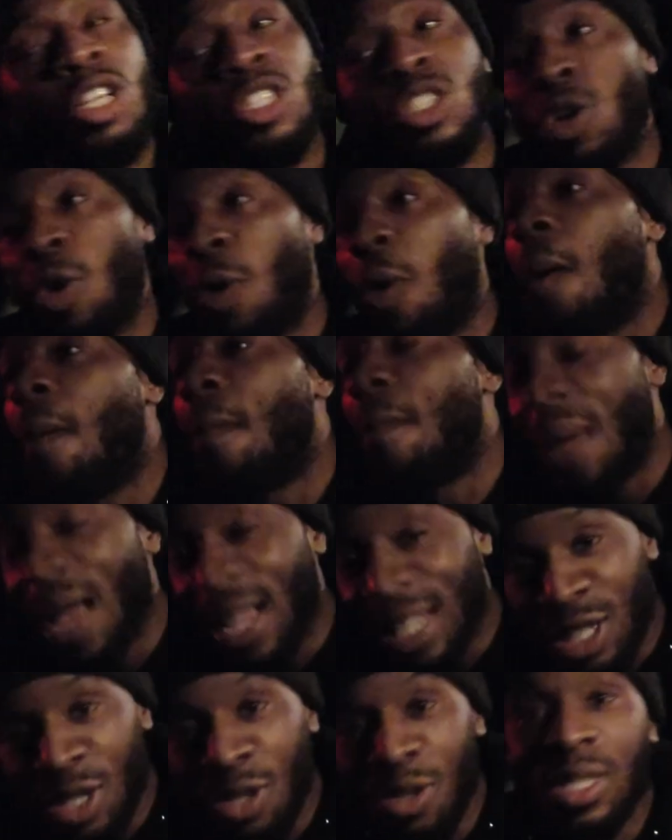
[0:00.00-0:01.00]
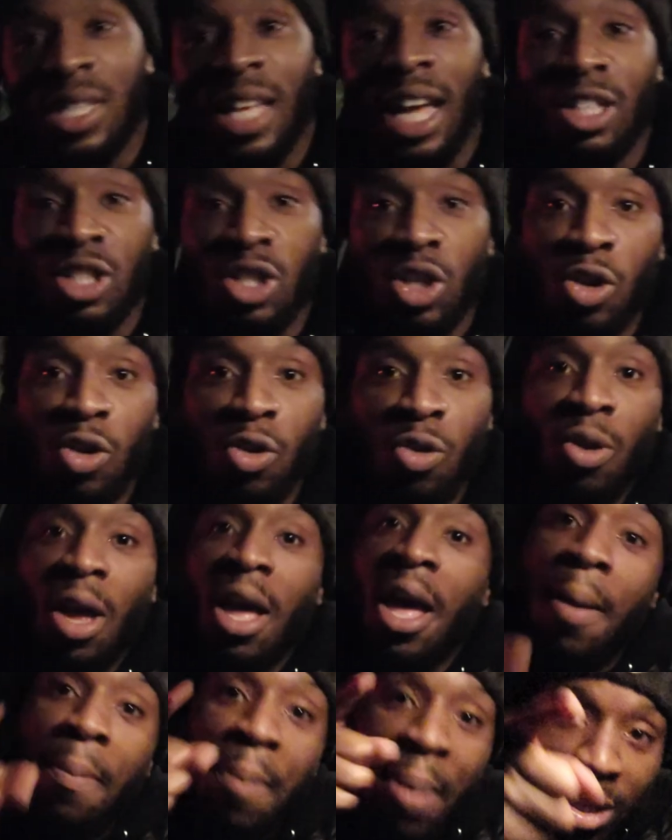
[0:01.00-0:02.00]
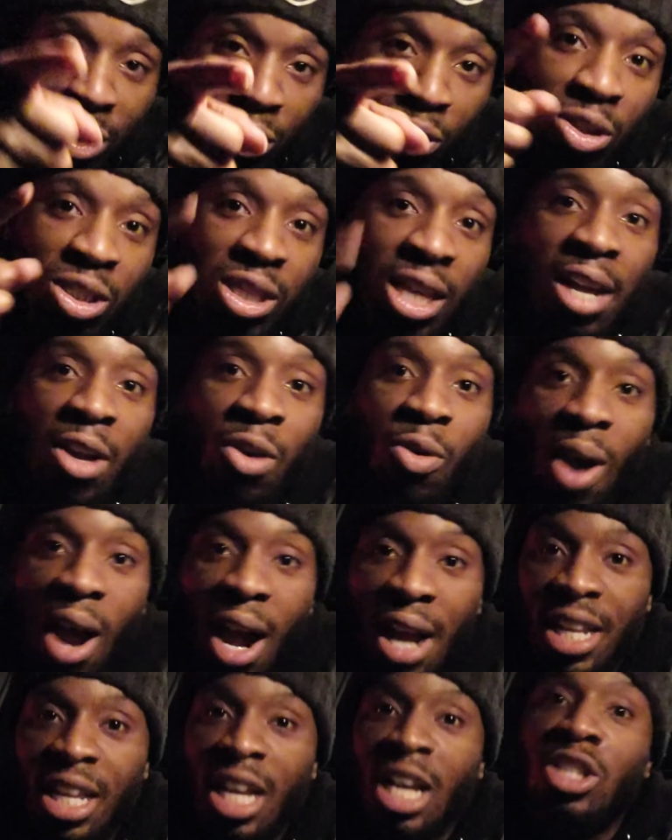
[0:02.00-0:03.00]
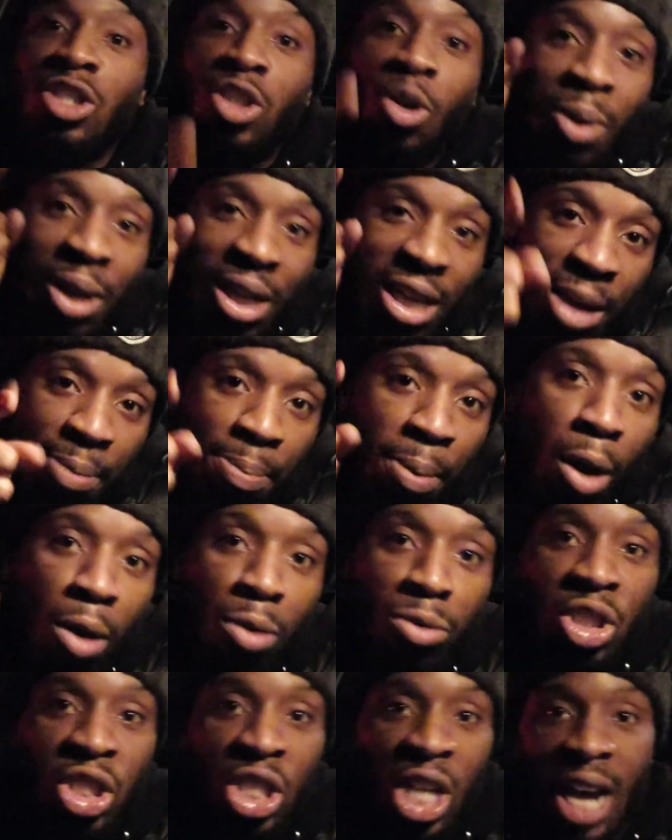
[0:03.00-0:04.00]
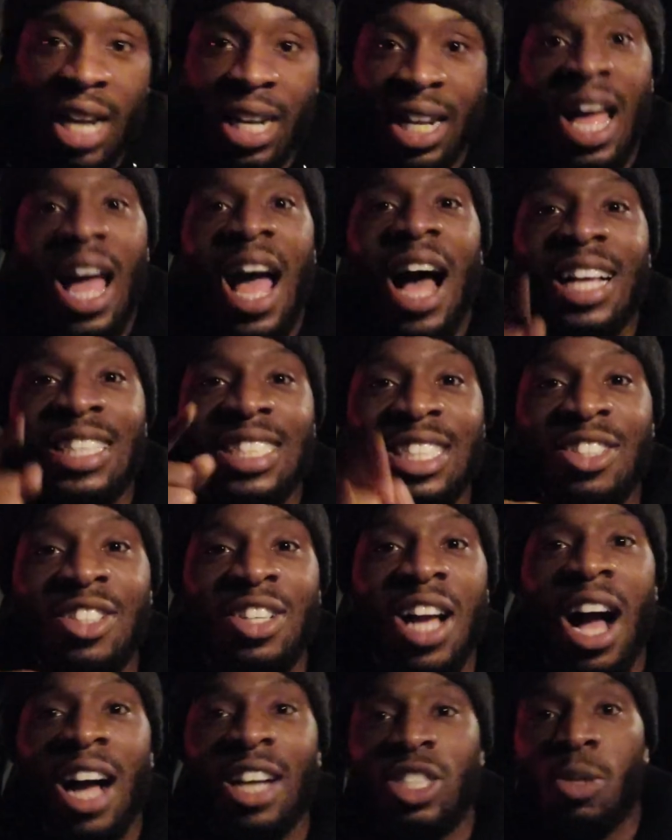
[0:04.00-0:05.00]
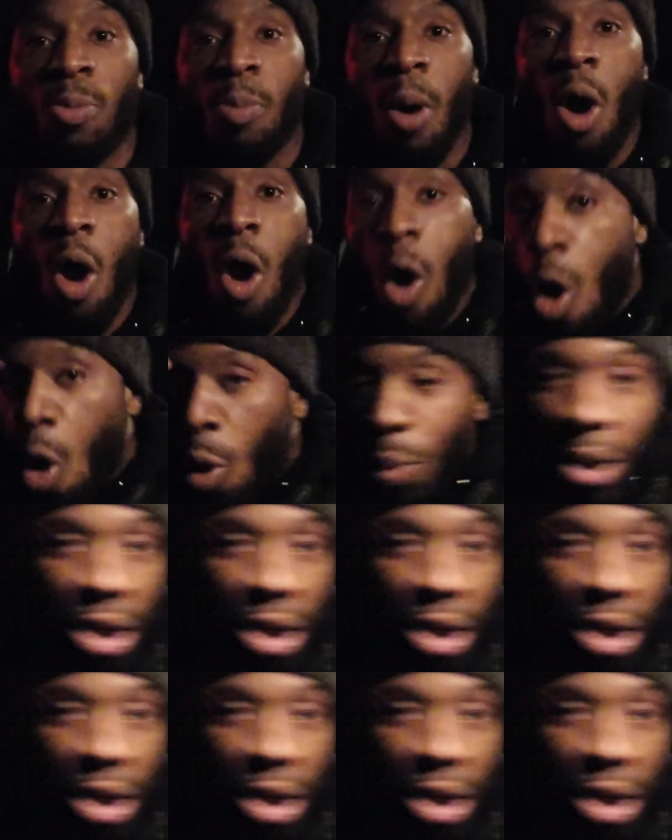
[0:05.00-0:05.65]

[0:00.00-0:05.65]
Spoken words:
So make sure you stay tuned, make sure you stay grinding so we can keep on shining. I'll see you guys tomorrow.